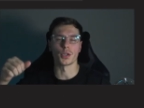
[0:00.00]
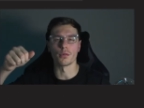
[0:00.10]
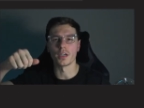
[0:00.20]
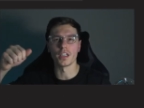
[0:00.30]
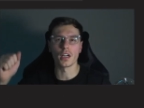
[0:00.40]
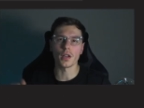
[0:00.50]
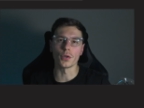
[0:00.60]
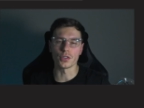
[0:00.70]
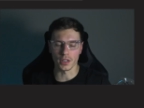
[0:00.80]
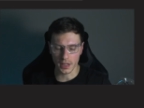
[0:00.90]
You're ready to
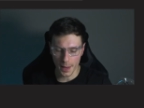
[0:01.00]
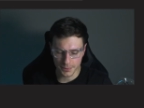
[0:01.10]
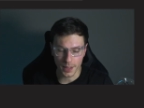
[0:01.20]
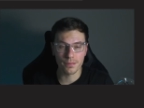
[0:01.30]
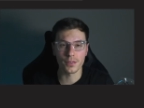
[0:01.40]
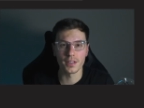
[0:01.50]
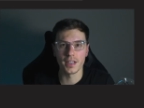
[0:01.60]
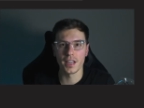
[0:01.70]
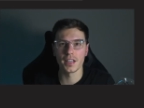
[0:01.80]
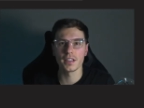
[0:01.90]
close your laptop for
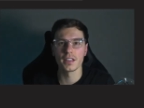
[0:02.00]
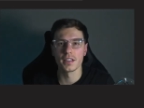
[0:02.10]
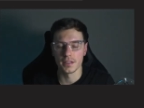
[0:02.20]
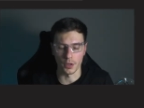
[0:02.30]
the day.